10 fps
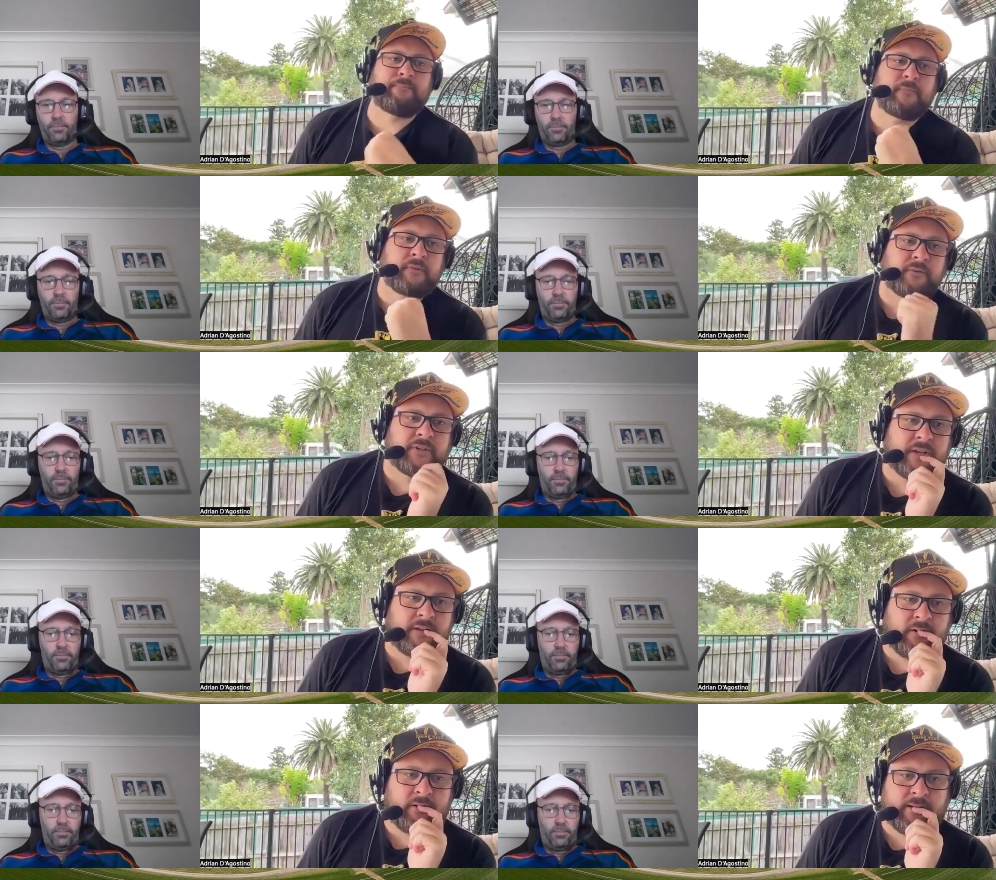Speaker 1: good shout.
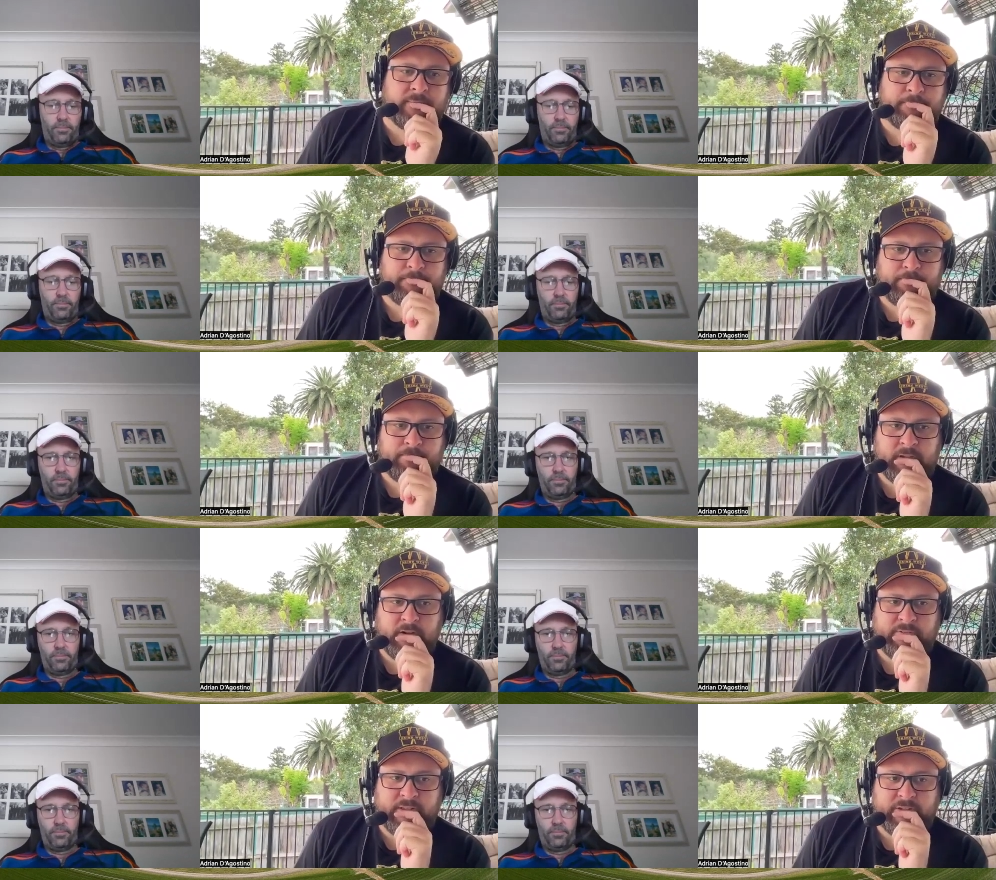I'll um, cover
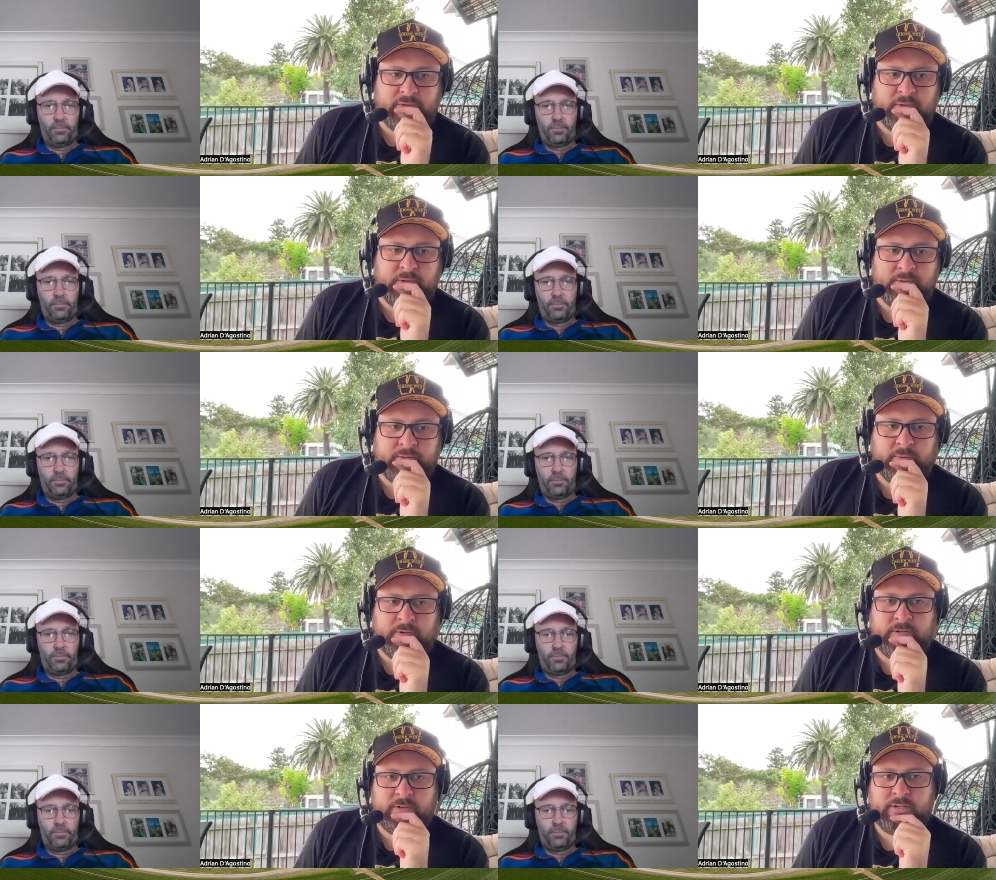that as well, uh, uh, in,
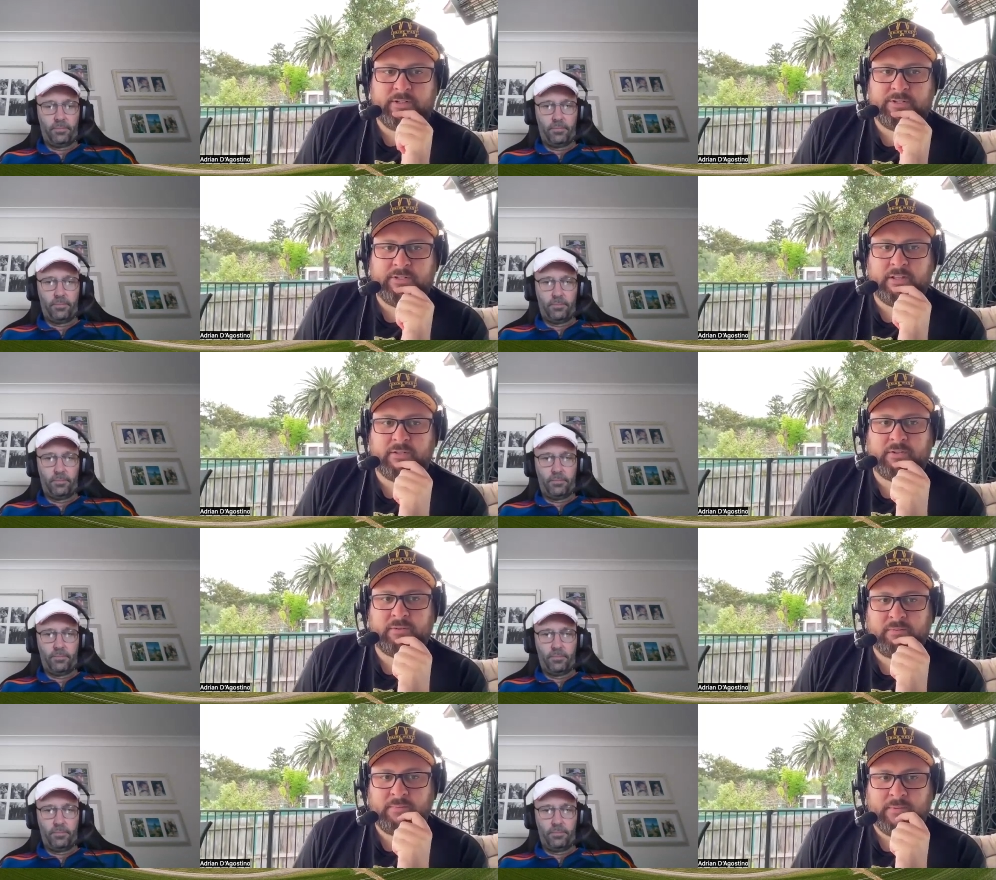in addition to the other two.
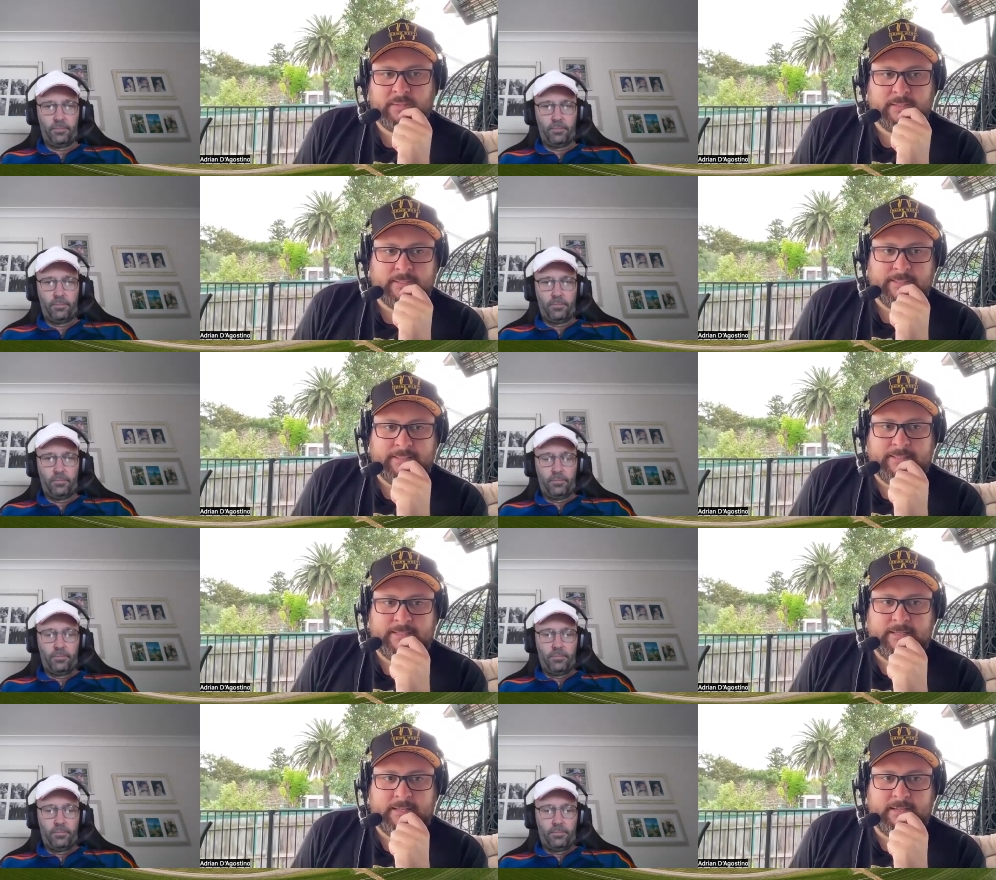
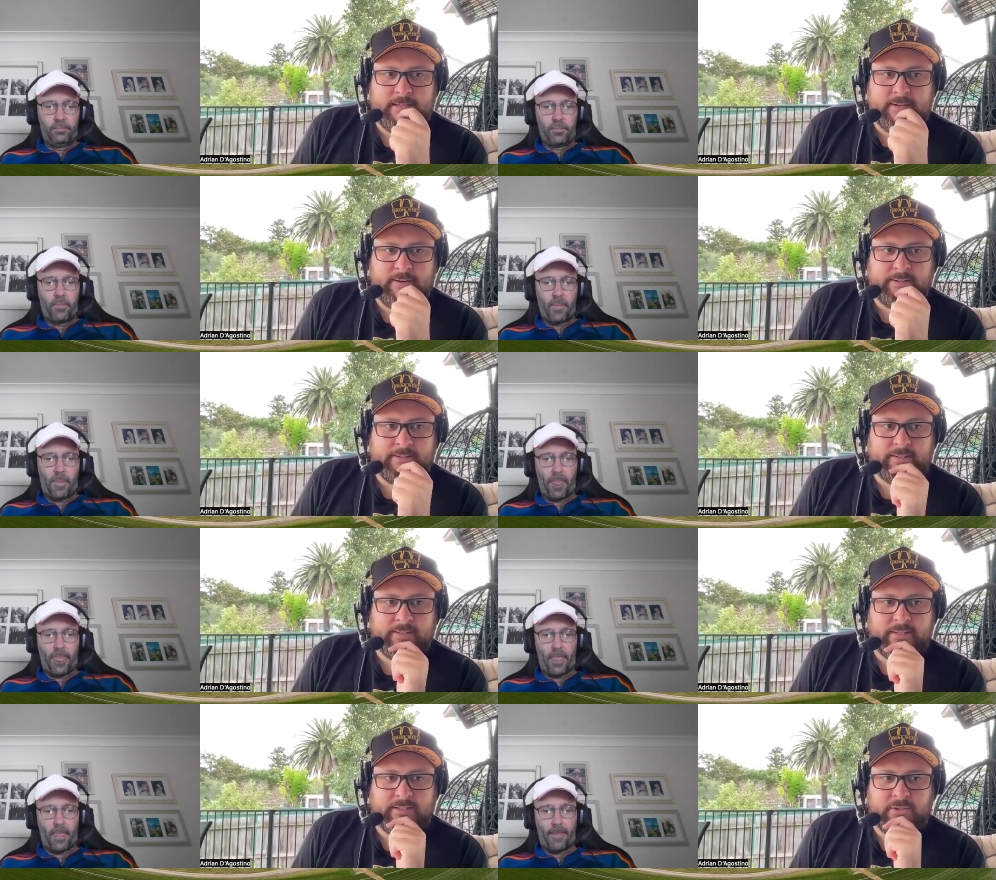The ninth
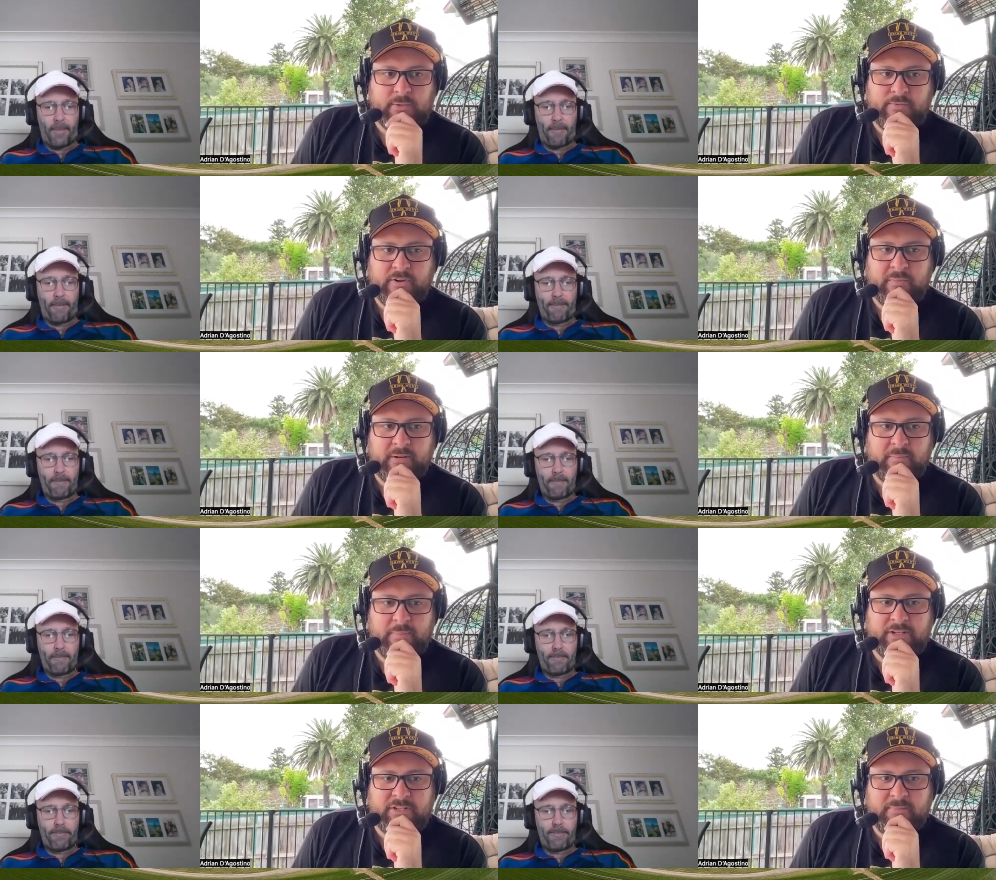is a 1200 meter
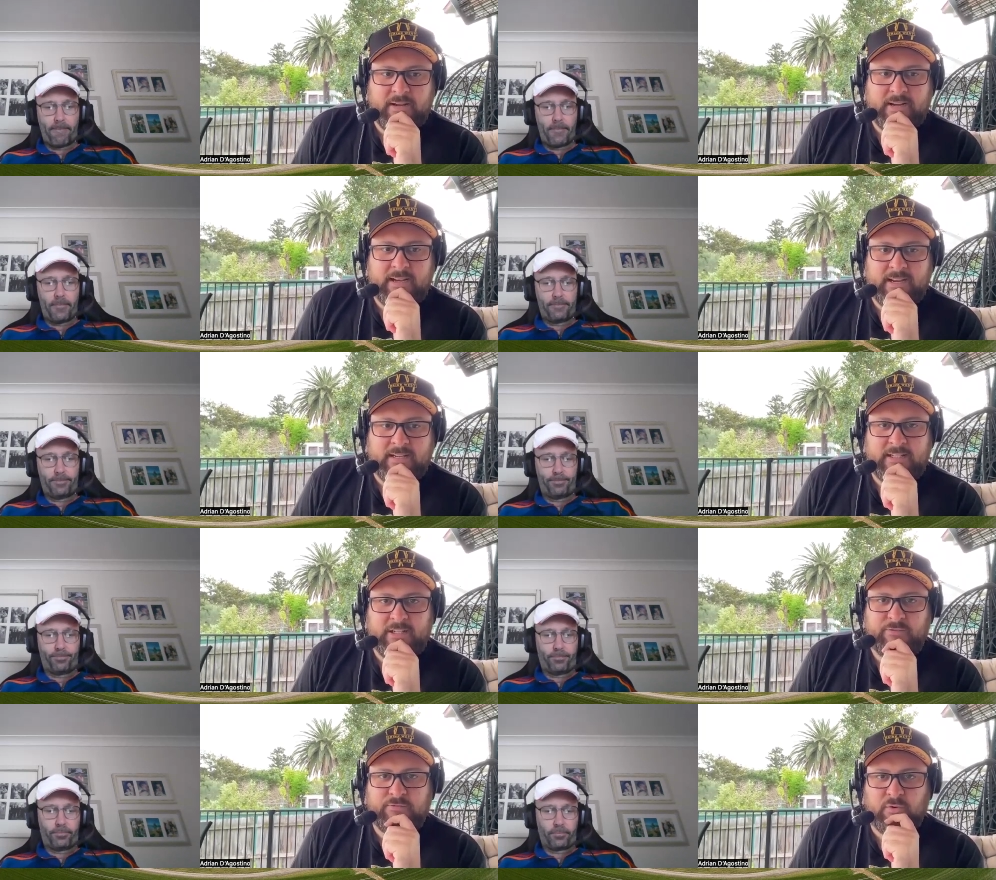benchmark
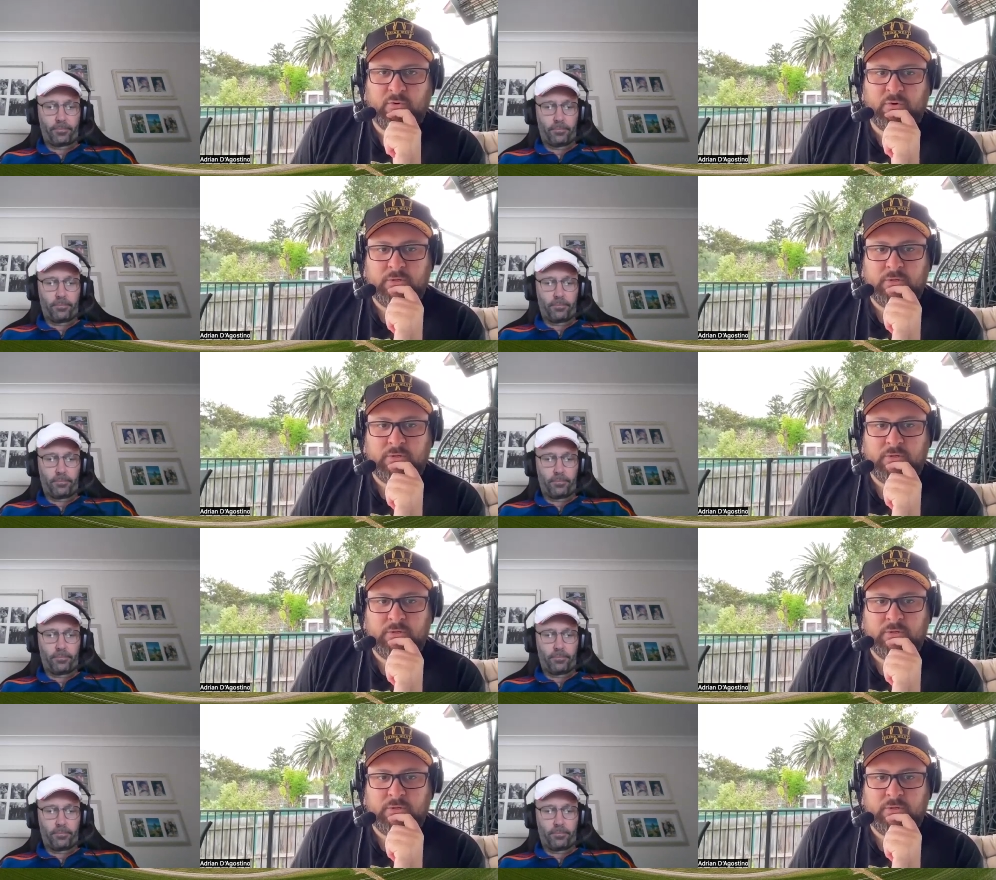84.